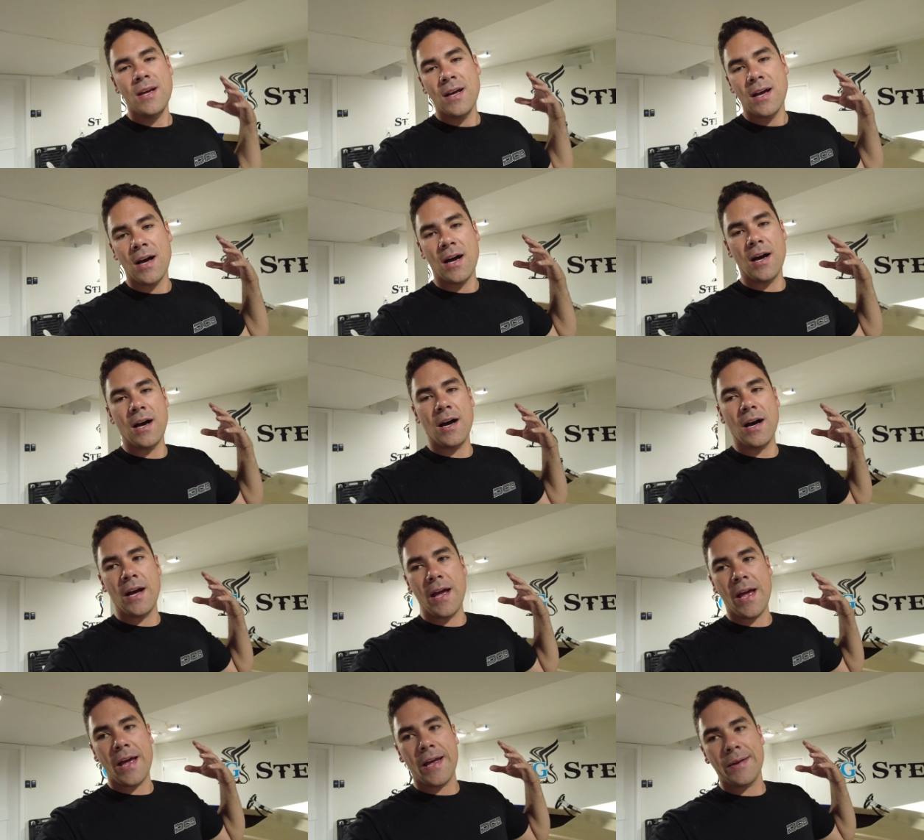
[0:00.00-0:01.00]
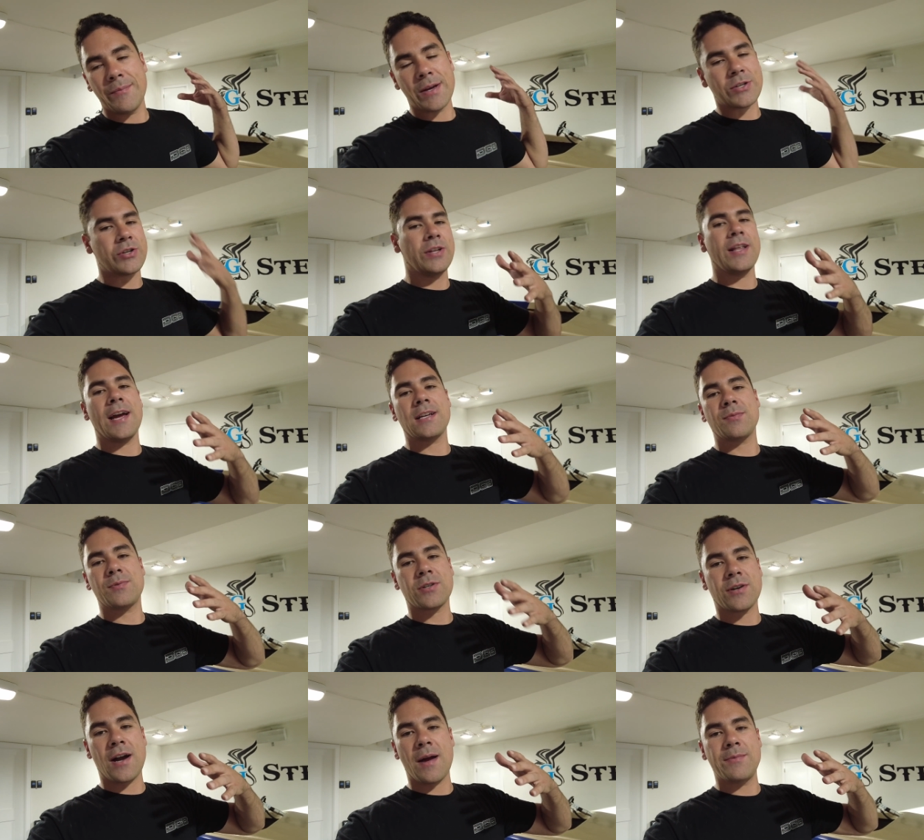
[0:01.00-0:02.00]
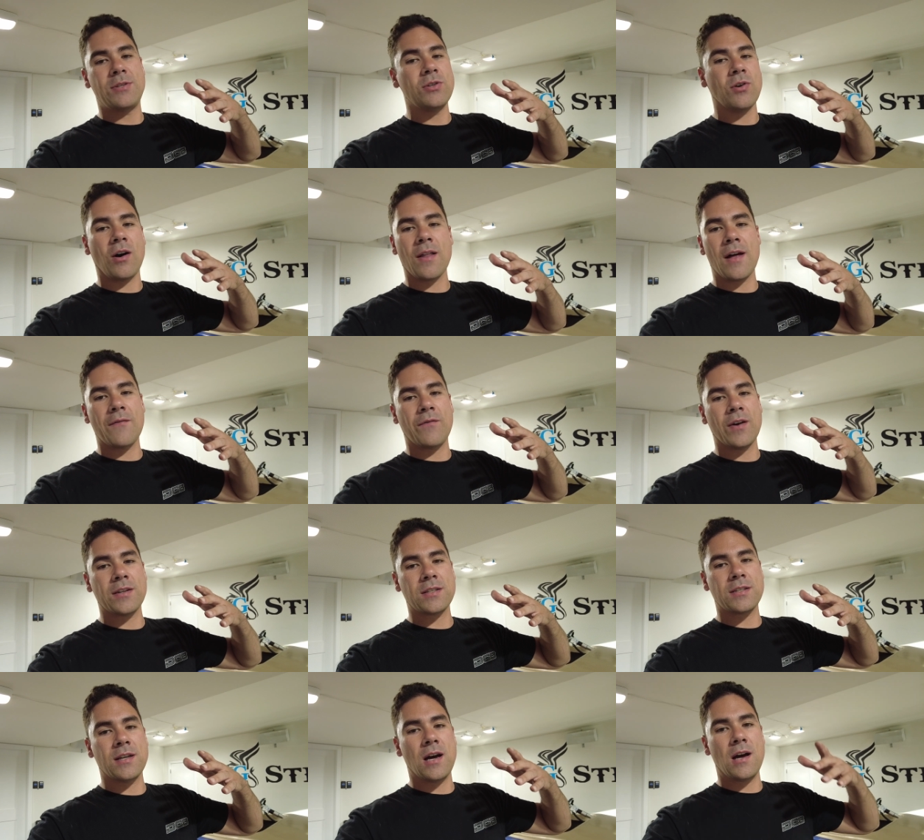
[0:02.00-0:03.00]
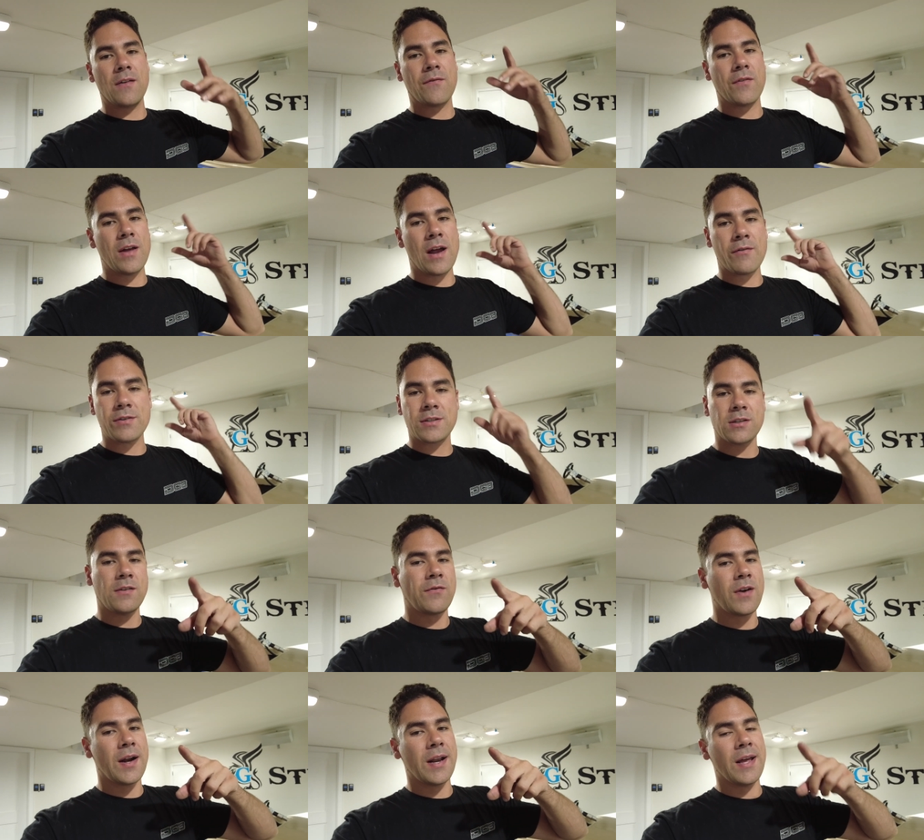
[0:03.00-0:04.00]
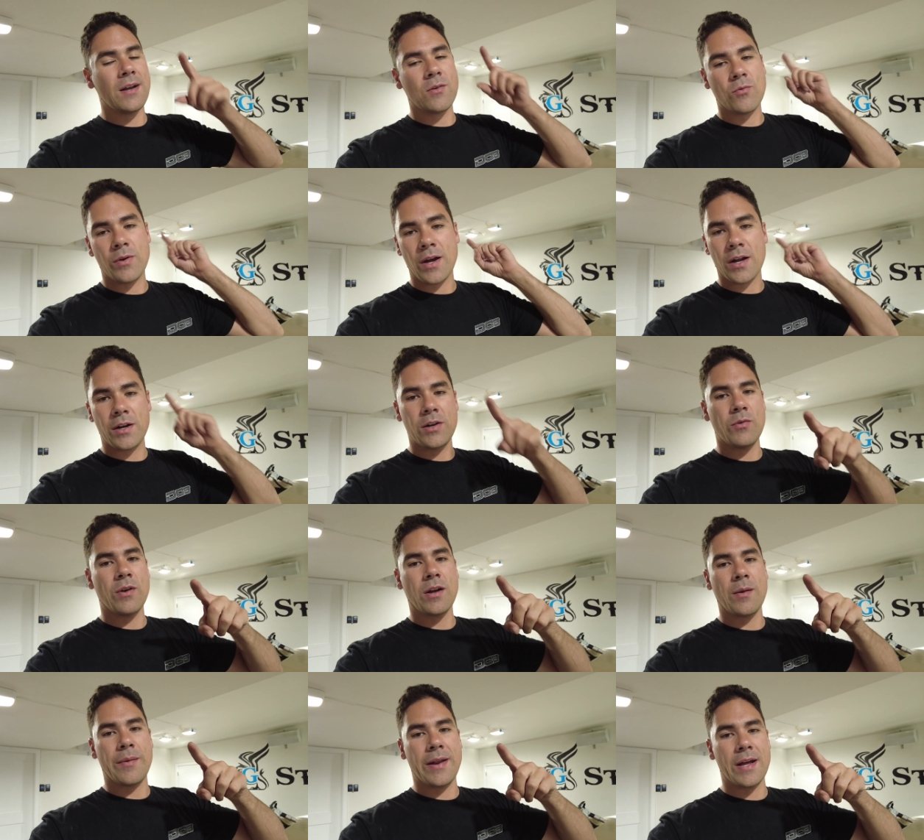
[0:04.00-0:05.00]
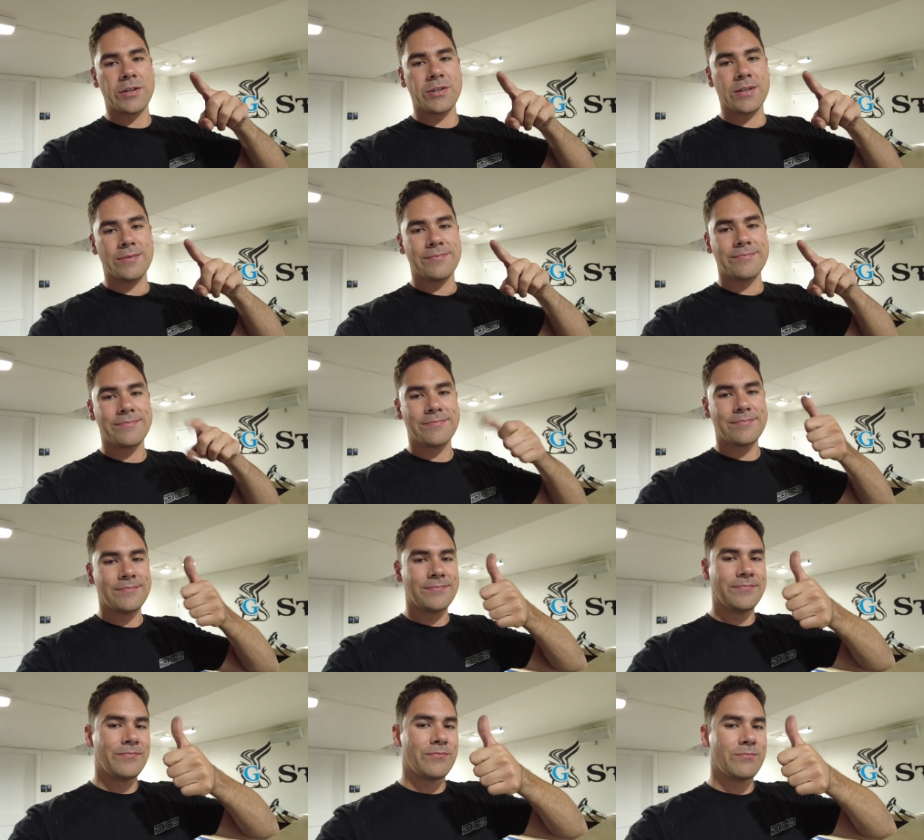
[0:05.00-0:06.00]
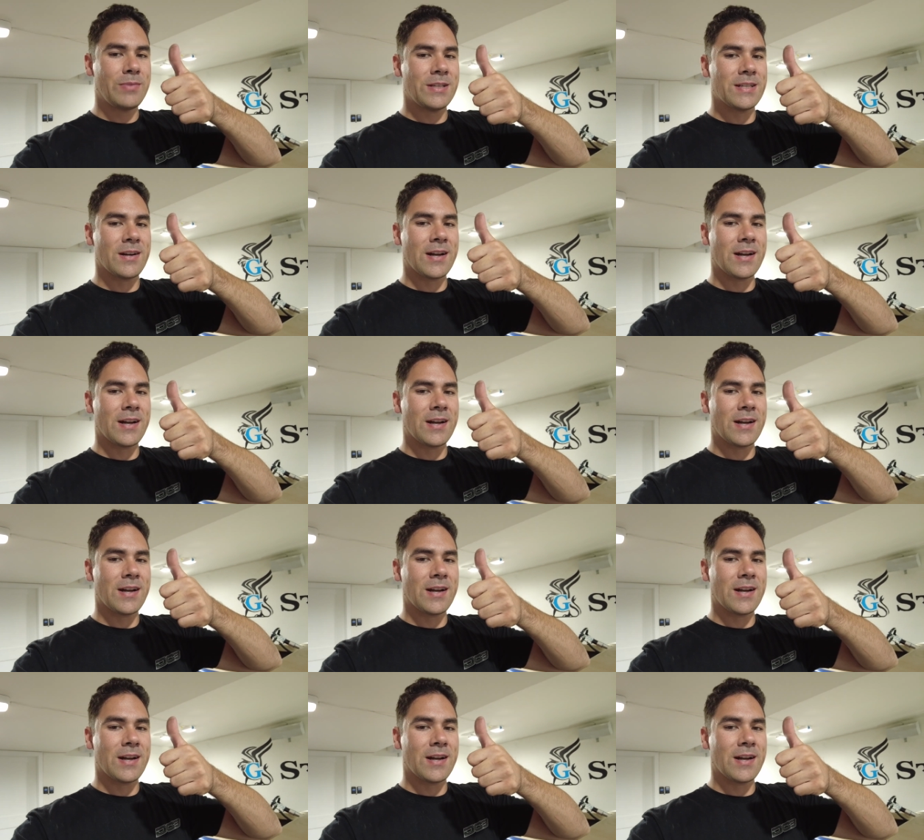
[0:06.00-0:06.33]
and make sure you like, subscribe, do all that fun stuff. Every single Friday, we got a new one coming at you. Peace out,